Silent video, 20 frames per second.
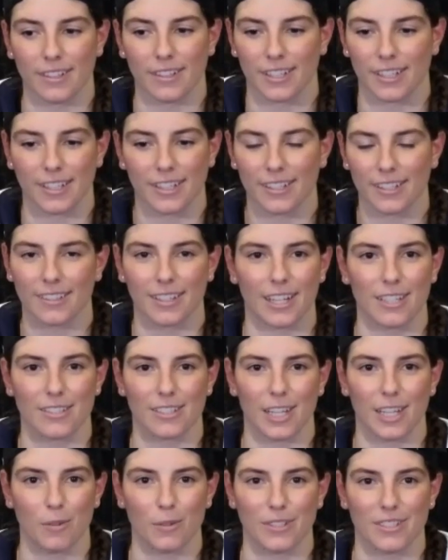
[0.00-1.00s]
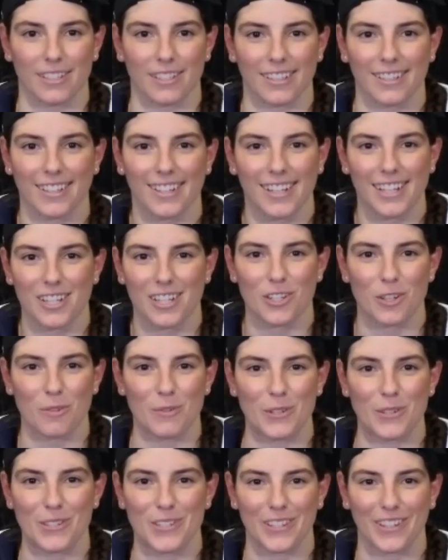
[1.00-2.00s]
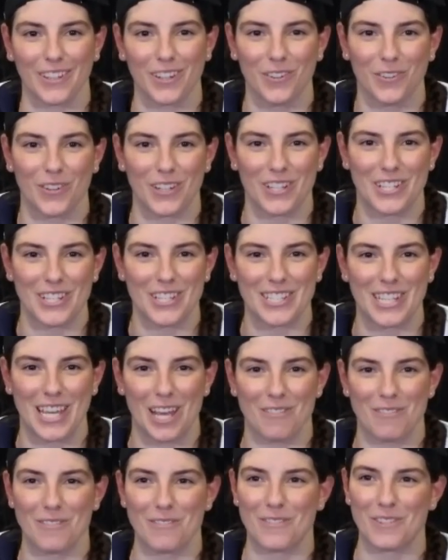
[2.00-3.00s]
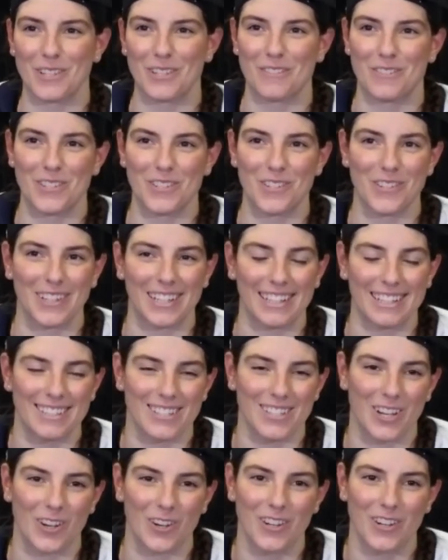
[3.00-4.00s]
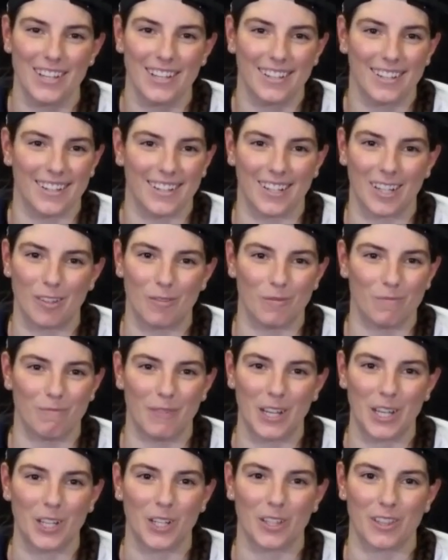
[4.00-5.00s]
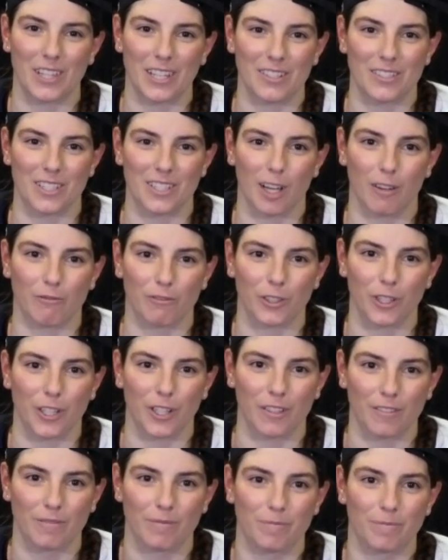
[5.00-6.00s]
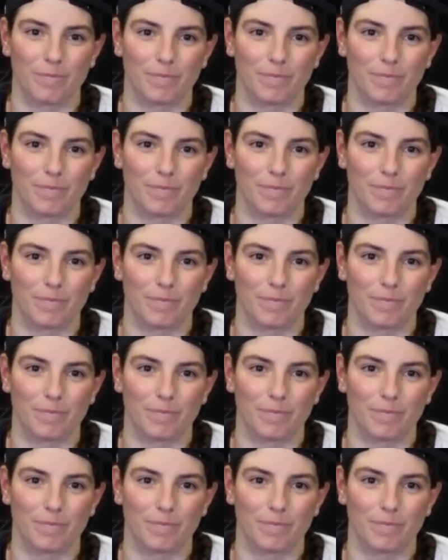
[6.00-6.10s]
I think last night was a tribute to what she's capable of doing. So many good things to come for her.